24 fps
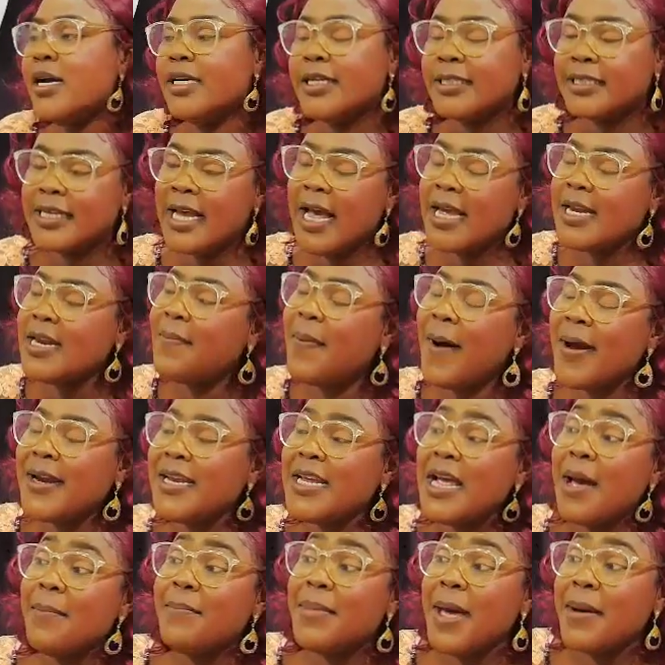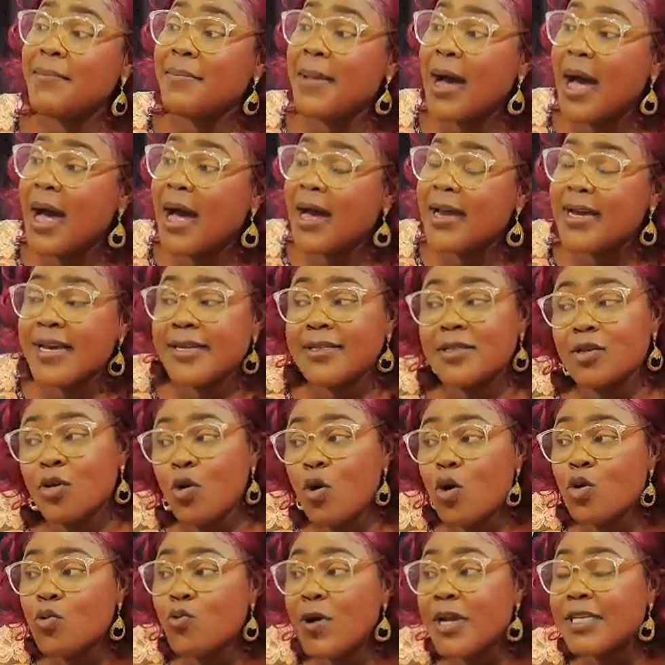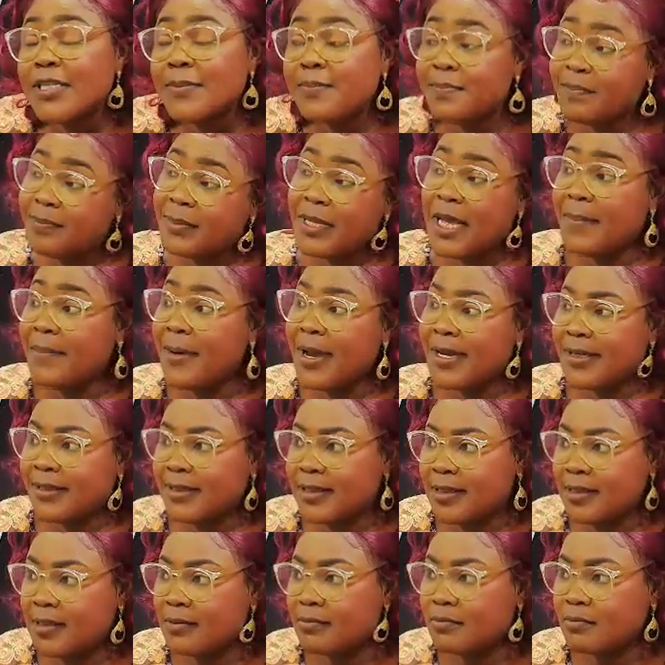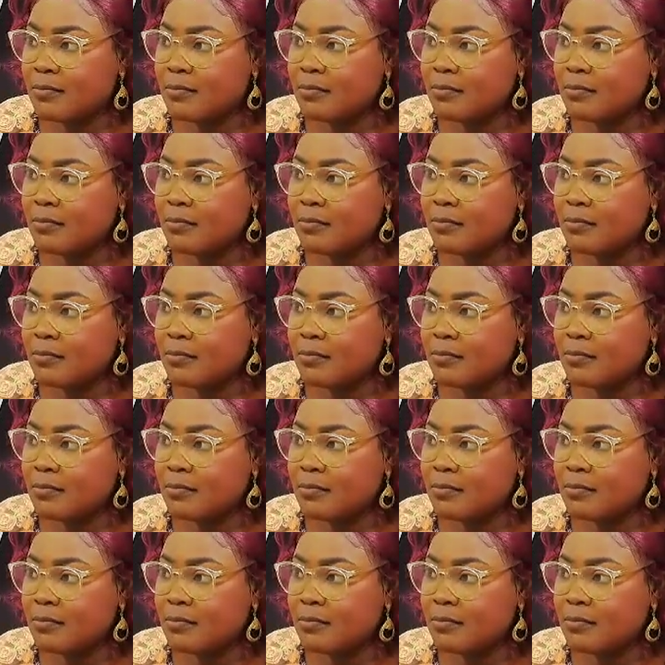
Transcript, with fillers: Say nipani ye bema is always the best.